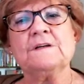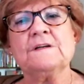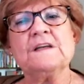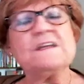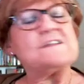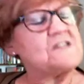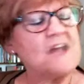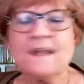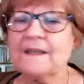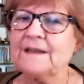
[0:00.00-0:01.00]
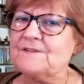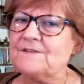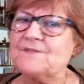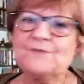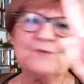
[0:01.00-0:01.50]
He's telling
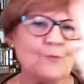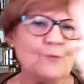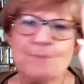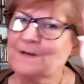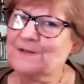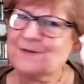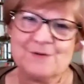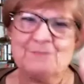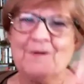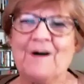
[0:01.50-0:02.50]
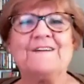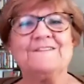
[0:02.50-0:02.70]
us, don't be so smug.